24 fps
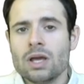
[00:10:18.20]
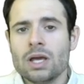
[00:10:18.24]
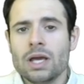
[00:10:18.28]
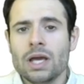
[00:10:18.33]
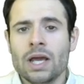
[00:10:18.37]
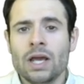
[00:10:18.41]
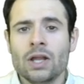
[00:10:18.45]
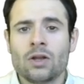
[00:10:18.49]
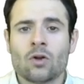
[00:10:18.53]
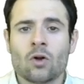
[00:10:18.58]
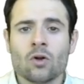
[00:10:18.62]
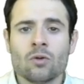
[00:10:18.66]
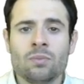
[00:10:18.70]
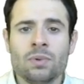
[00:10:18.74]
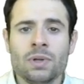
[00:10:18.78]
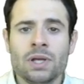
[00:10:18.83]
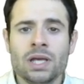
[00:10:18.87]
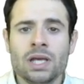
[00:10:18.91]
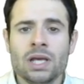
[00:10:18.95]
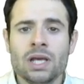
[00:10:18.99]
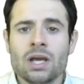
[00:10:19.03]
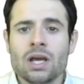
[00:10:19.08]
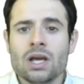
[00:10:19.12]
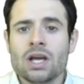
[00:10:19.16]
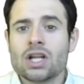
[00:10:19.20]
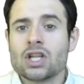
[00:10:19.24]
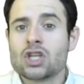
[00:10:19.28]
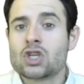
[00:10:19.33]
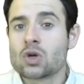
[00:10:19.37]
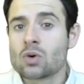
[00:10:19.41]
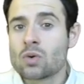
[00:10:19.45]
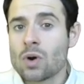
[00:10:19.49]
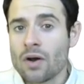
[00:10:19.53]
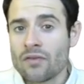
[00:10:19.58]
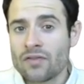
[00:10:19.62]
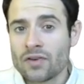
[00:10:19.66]
It could be
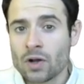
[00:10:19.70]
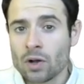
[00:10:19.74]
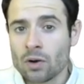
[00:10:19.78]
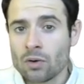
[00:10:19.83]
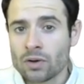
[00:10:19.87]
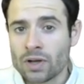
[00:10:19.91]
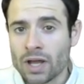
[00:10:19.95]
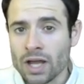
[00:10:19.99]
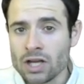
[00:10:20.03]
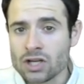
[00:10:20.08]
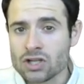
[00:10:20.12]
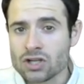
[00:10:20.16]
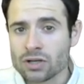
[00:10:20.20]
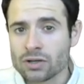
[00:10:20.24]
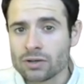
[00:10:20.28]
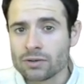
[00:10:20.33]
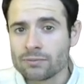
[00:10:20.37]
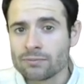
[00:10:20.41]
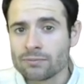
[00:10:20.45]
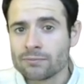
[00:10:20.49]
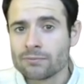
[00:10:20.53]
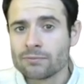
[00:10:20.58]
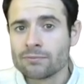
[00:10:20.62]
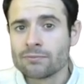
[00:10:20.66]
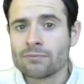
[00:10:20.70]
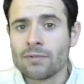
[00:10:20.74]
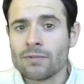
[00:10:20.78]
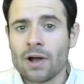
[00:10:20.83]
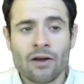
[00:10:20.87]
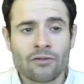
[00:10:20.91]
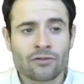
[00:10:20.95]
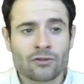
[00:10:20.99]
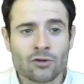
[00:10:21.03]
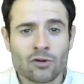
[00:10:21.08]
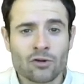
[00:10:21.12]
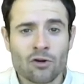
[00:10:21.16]
geographical location.
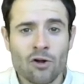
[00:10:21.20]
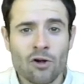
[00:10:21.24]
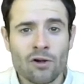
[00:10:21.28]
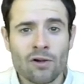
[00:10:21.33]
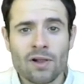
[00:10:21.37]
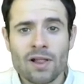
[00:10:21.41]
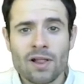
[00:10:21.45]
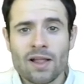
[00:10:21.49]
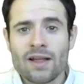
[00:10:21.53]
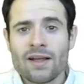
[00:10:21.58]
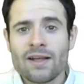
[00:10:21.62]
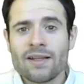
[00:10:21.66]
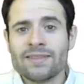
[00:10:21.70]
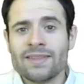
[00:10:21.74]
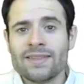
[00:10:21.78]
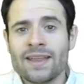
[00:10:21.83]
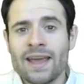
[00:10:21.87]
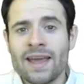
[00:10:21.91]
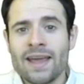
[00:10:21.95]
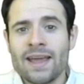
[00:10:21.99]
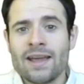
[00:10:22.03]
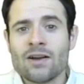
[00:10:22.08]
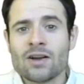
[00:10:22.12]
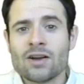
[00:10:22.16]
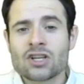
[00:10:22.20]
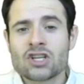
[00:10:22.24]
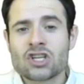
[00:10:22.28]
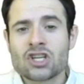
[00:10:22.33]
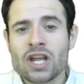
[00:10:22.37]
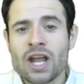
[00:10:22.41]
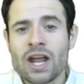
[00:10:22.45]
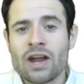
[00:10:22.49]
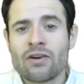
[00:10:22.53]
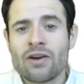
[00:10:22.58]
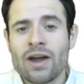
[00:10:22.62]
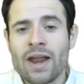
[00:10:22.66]
After all, they
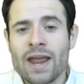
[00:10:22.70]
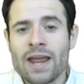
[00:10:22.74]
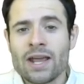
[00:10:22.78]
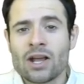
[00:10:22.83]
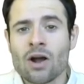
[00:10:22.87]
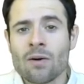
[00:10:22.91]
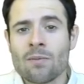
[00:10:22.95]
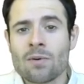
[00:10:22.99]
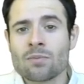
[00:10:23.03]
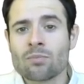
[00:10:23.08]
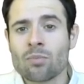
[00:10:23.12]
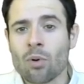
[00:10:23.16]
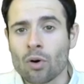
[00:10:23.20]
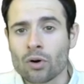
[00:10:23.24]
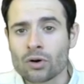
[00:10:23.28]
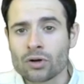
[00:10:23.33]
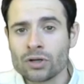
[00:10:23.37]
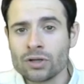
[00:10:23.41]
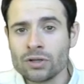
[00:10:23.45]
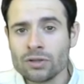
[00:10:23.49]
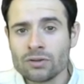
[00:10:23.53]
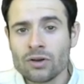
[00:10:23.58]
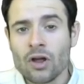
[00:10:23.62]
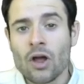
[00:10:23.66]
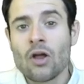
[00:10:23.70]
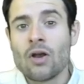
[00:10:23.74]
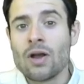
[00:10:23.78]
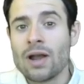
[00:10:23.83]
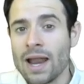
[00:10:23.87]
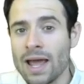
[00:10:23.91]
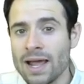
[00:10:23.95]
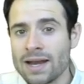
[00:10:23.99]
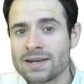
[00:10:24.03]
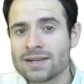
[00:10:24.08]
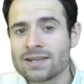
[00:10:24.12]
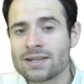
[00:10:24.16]
share a common border, a
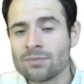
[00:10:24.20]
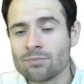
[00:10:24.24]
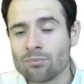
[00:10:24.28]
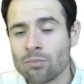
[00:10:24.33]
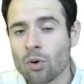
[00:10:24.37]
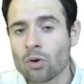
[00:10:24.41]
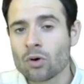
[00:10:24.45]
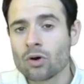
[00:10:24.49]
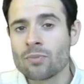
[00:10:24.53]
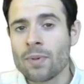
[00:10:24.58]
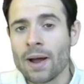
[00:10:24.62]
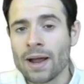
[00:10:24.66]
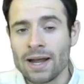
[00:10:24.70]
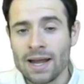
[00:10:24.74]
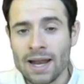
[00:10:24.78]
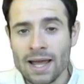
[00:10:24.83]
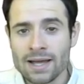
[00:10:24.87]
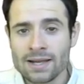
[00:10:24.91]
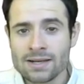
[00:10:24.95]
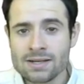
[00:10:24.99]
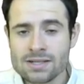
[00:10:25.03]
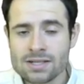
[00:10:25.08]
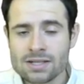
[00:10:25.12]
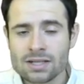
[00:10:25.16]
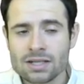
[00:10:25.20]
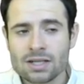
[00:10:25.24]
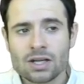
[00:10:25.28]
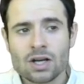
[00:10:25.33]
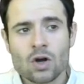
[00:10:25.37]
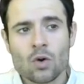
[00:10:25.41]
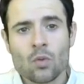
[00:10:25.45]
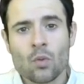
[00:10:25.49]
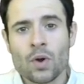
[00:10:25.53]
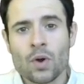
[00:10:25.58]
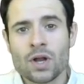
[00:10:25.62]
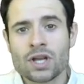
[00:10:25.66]
land border by land,
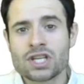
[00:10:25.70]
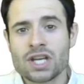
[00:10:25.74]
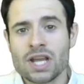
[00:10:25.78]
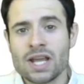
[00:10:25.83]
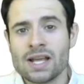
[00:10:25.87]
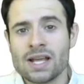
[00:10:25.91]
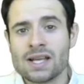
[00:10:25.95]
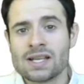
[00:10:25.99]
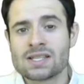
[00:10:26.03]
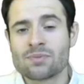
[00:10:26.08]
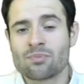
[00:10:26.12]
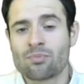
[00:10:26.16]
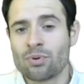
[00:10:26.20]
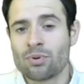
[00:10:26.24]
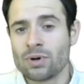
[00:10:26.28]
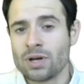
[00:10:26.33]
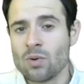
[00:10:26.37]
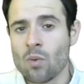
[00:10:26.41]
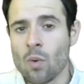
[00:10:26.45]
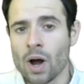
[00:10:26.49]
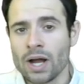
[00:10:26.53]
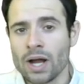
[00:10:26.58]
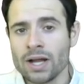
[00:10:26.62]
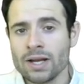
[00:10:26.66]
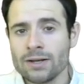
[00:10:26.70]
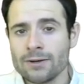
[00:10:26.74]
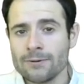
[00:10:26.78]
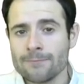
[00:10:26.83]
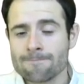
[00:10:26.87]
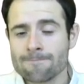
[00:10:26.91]
which is pretty wide.